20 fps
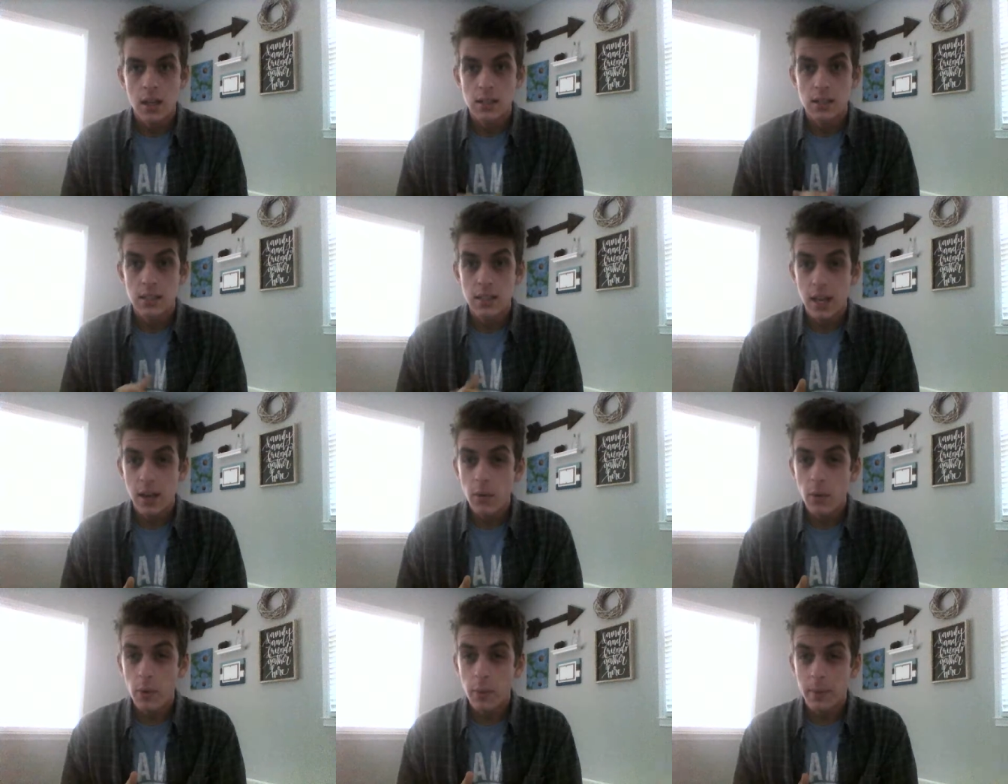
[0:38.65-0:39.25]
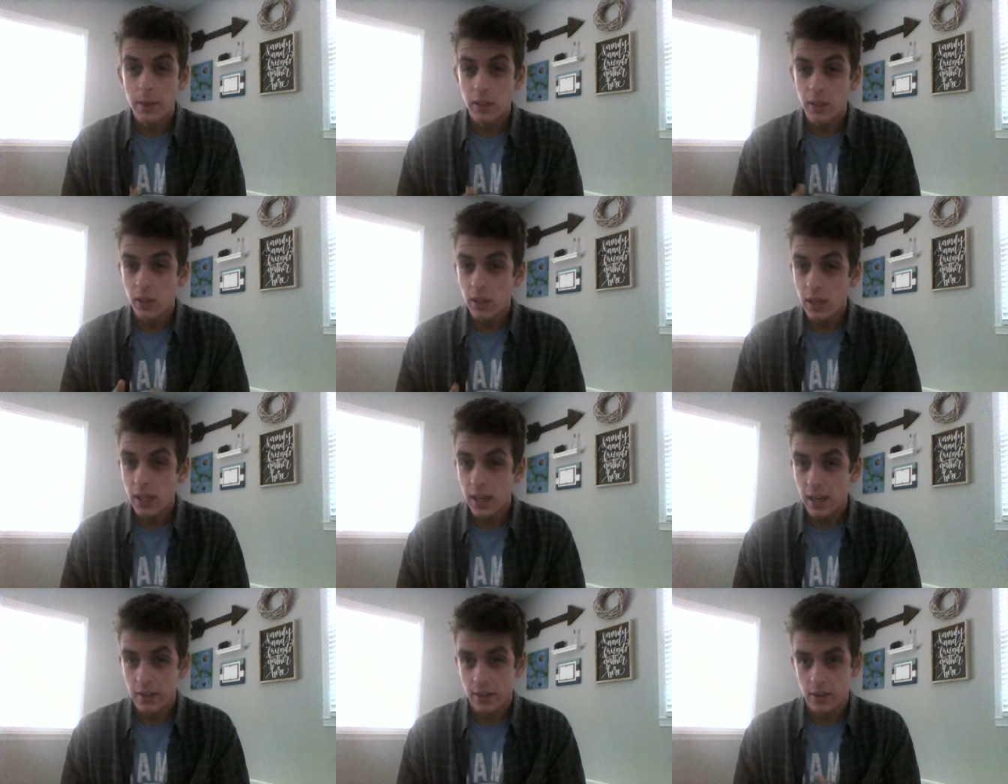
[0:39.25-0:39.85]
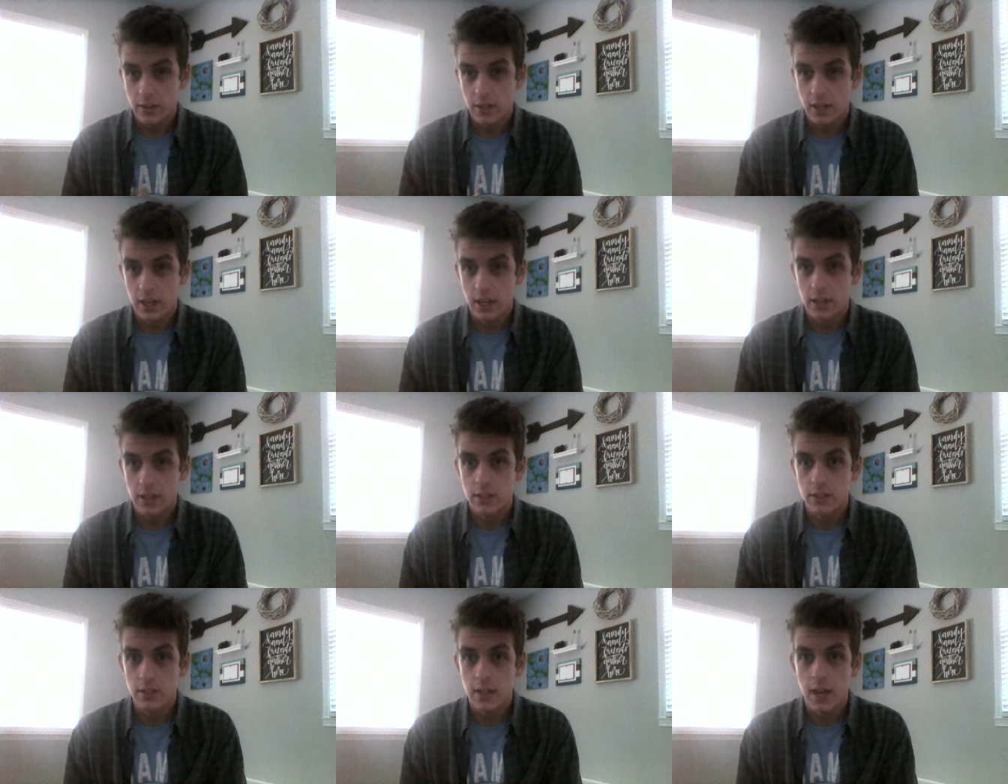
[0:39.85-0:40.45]
Today we'll be looking at those
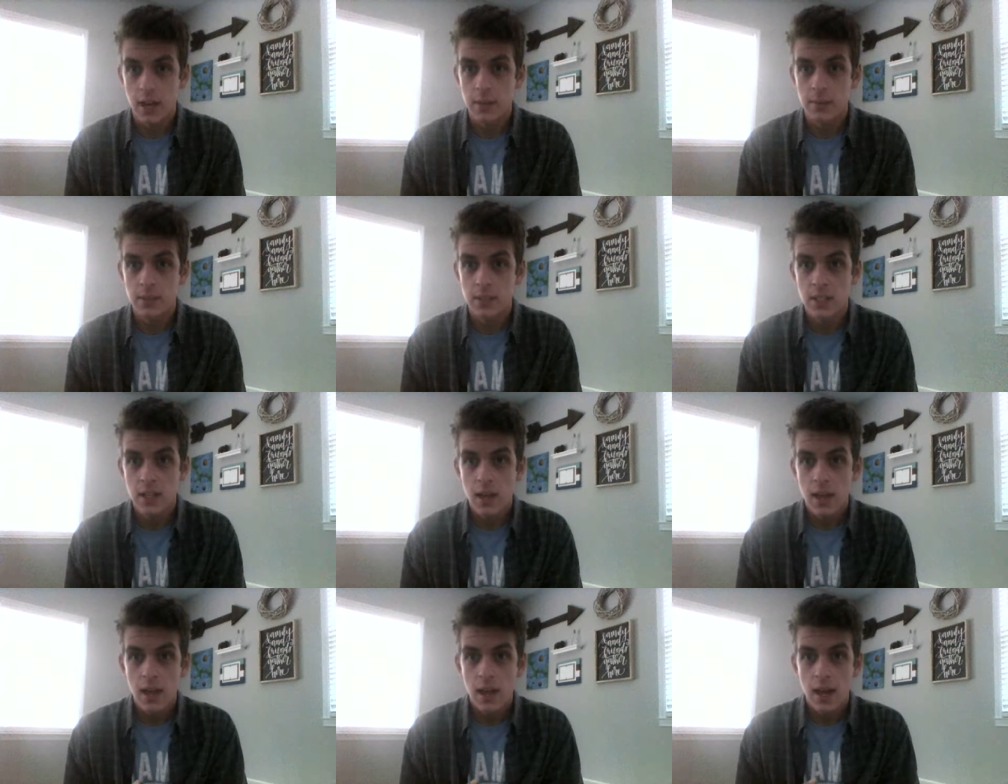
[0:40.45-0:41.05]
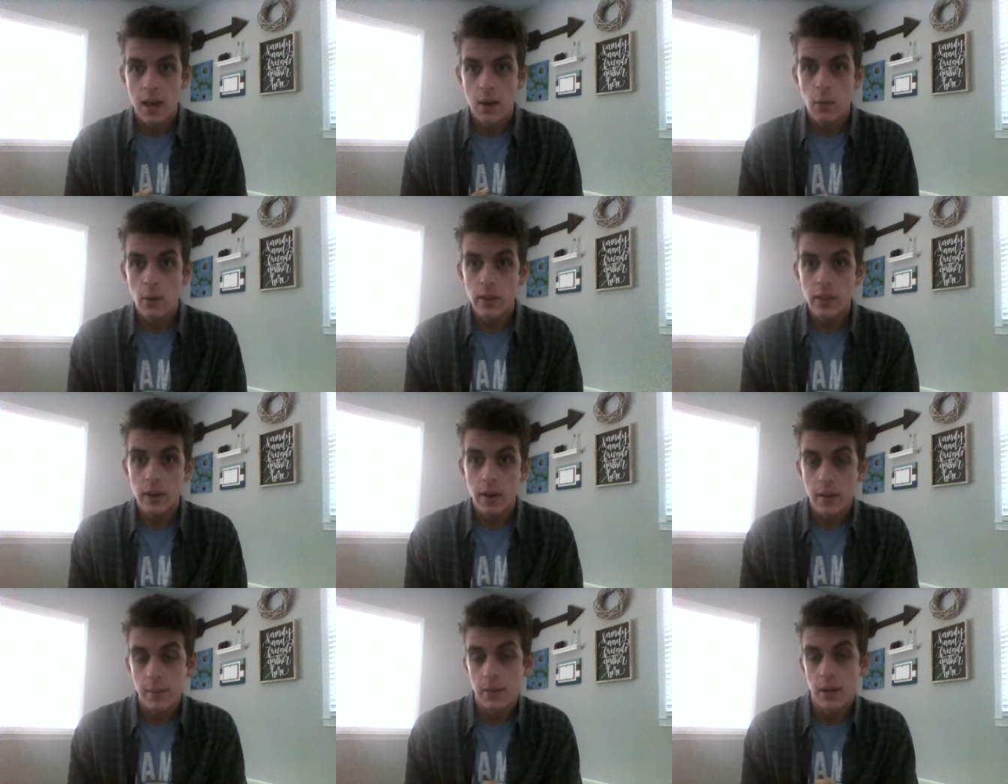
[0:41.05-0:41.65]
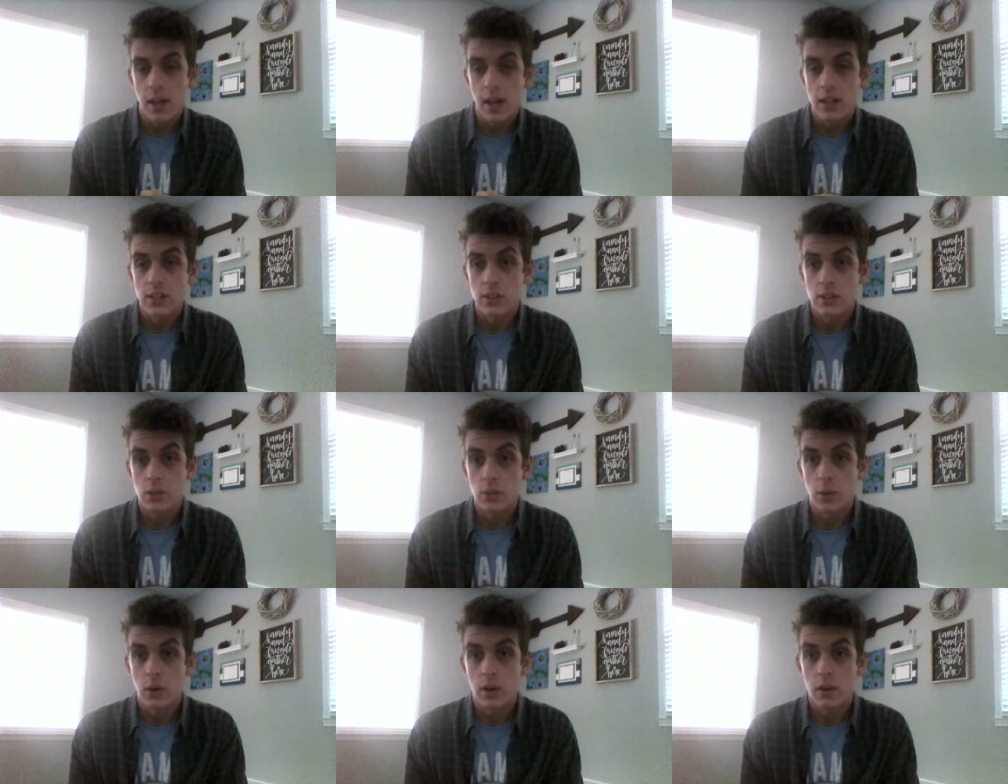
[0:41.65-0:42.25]
character types and what their
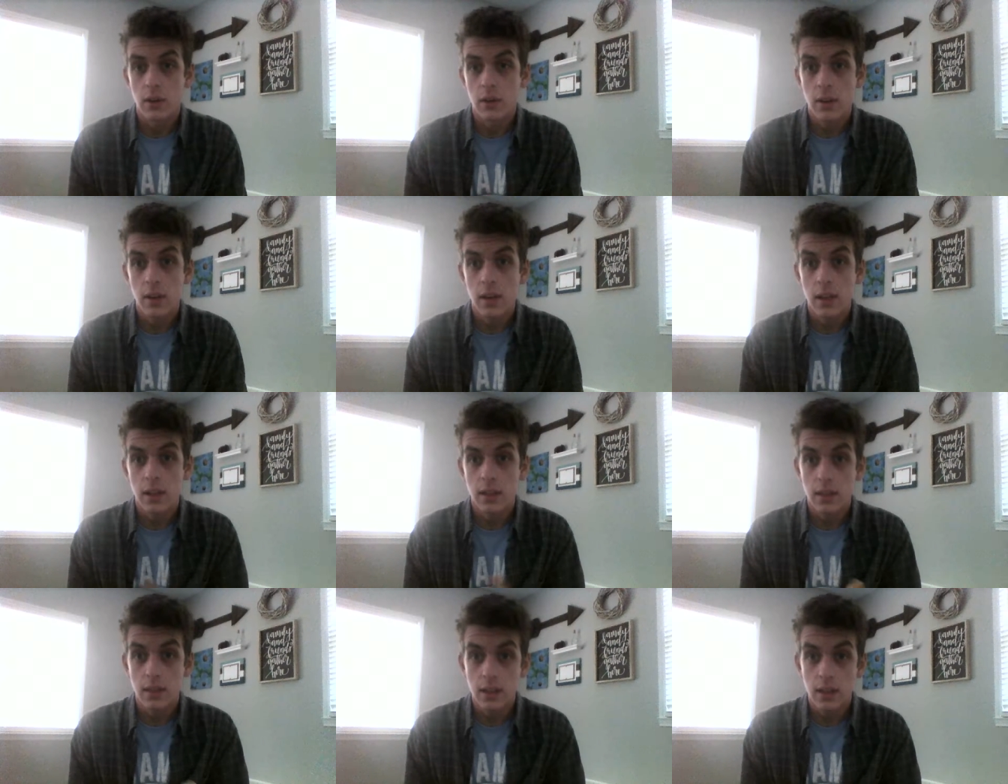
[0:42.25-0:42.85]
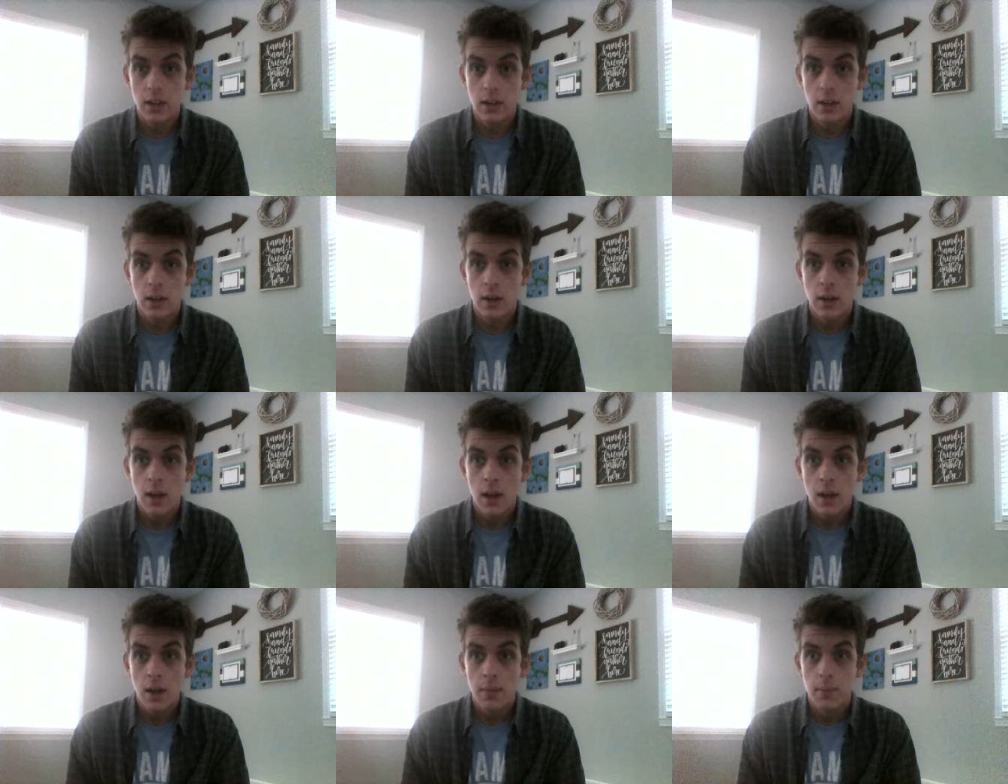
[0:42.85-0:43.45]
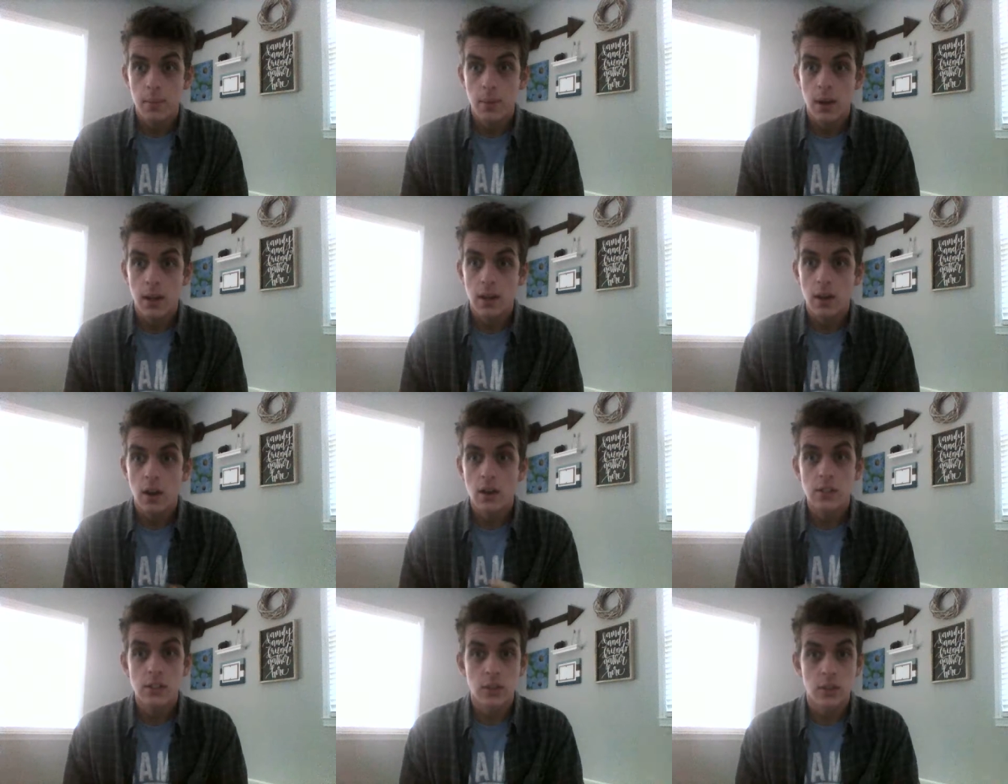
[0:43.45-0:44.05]
implications were in theater,
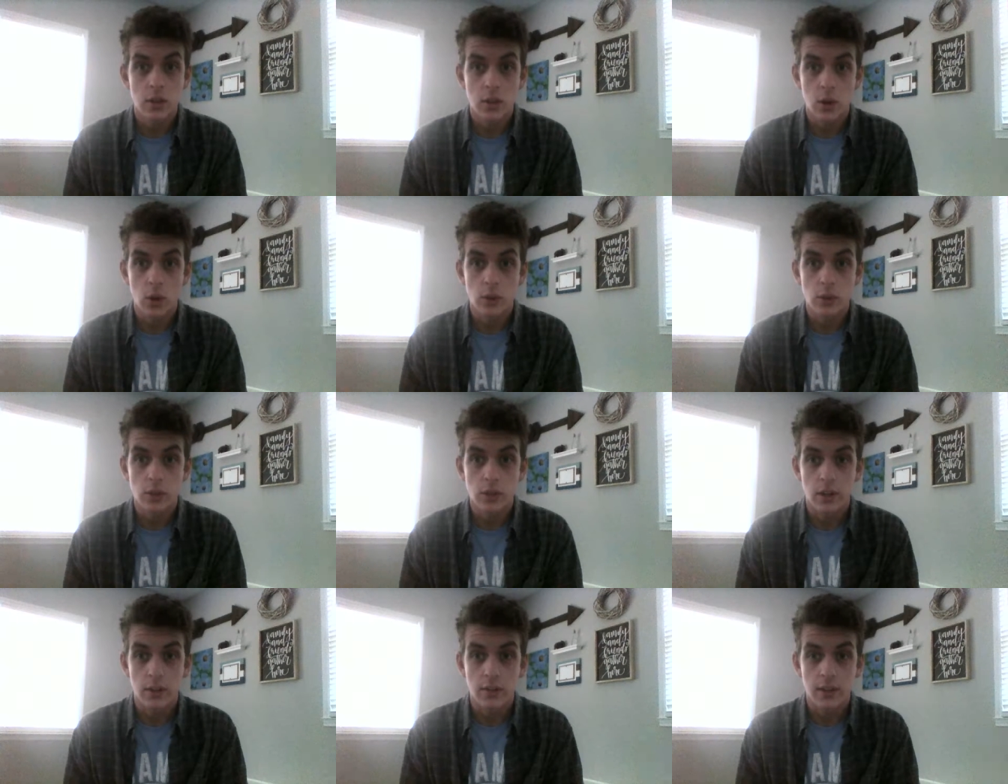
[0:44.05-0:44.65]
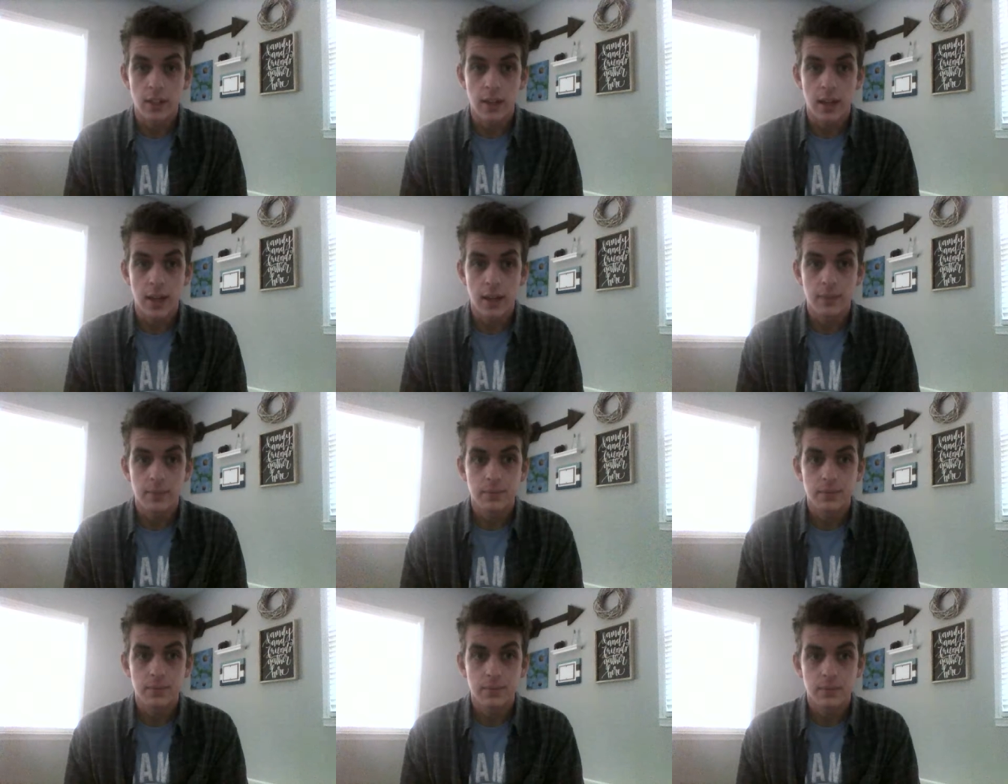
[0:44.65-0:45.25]
but also the culture of the day.